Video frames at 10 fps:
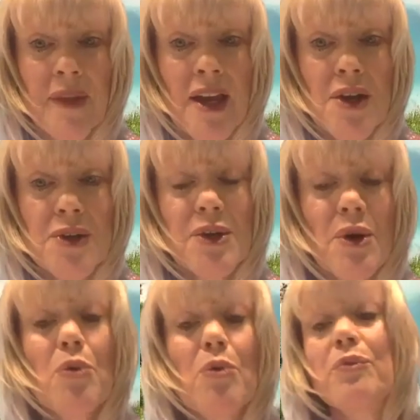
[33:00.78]

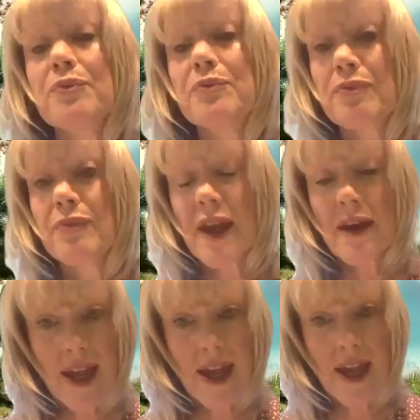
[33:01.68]
So
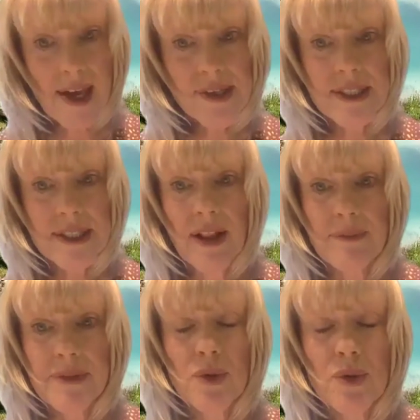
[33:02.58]
as they
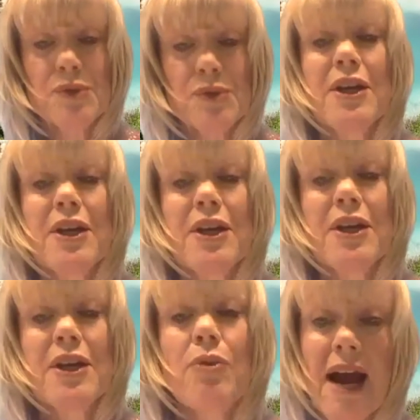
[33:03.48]
develop the tools, we
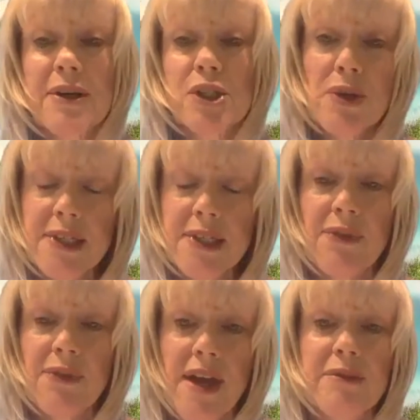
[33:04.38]
create
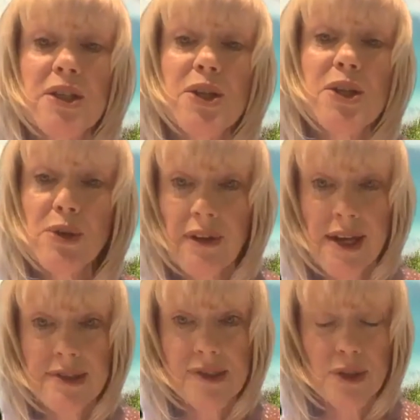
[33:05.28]
opportunities for them to
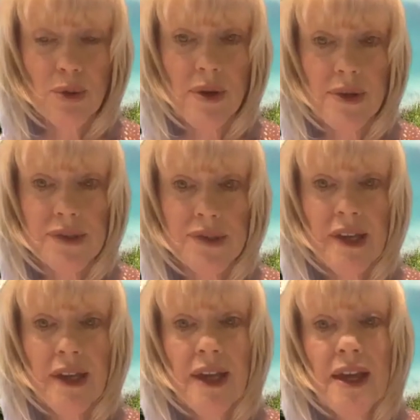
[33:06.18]
utilize the
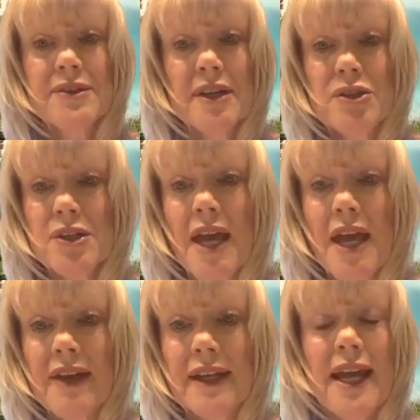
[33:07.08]
tools, such as
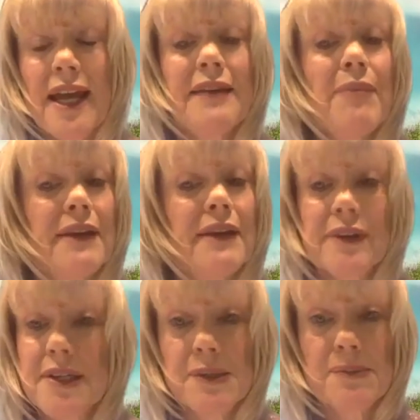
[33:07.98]
having a
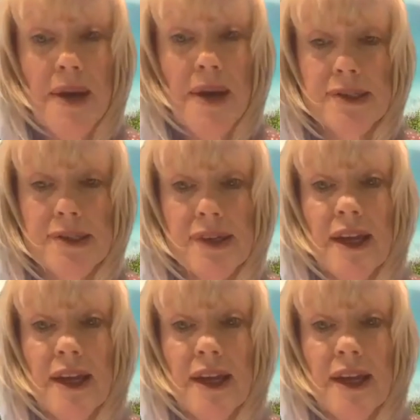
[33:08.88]
mindfulness space